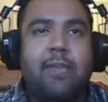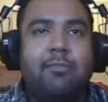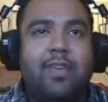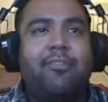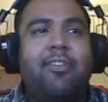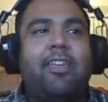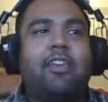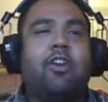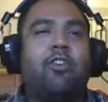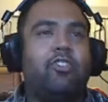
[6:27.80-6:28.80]
definitely
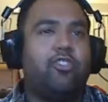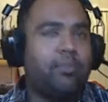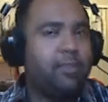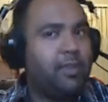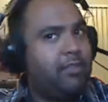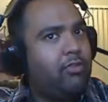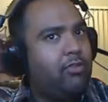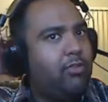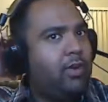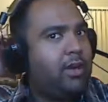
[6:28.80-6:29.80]
encouraged me
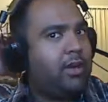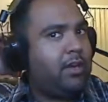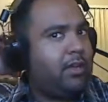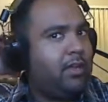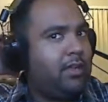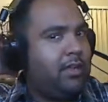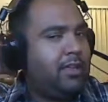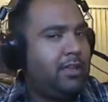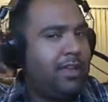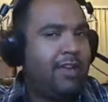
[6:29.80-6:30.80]
to.
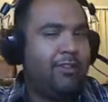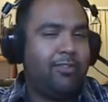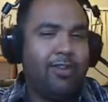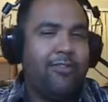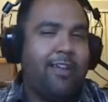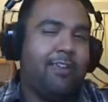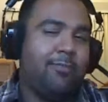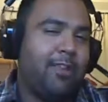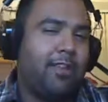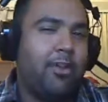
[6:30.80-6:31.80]
I don't know if I can
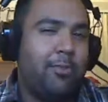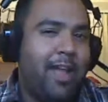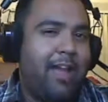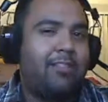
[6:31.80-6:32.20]
really go back to